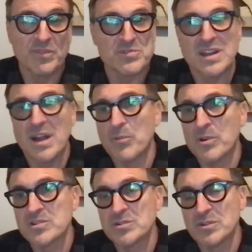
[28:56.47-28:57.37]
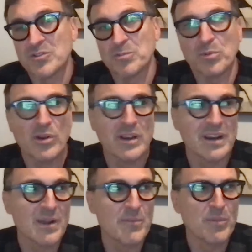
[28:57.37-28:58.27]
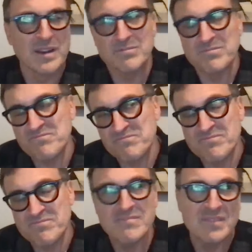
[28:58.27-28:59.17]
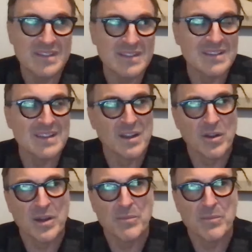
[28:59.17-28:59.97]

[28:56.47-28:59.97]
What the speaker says: there's not much to exploit, I might, you